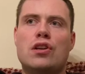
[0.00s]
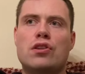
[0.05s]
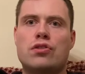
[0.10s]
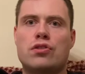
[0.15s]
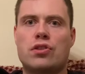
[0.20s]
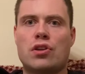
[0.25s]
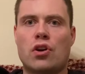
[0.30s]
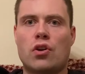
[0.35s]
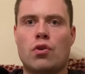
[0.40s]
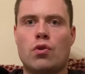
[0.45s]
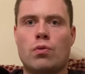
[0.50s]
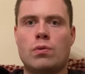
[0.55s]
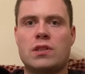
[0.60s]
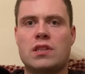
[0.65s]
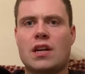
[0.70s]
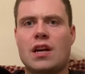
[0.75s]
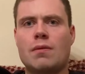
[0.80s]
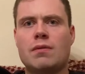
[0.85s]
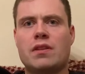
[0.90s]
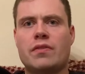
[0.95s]
So we'll
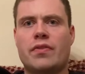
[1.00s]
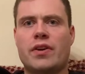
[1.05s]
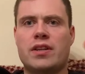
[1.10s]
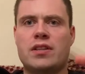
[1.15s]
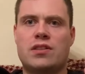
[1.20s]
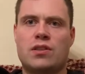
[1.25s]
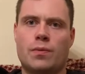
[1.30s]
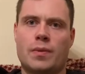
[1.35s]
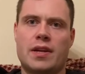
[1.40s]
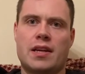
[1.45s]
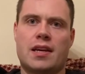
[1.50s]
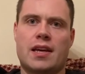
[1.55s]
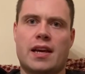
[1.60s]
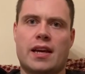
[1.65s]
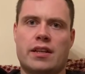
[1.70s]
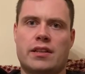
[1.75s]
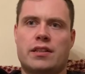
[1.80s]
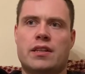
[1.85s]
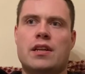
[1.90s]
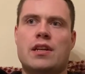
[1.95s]
start with the fights of the weekend.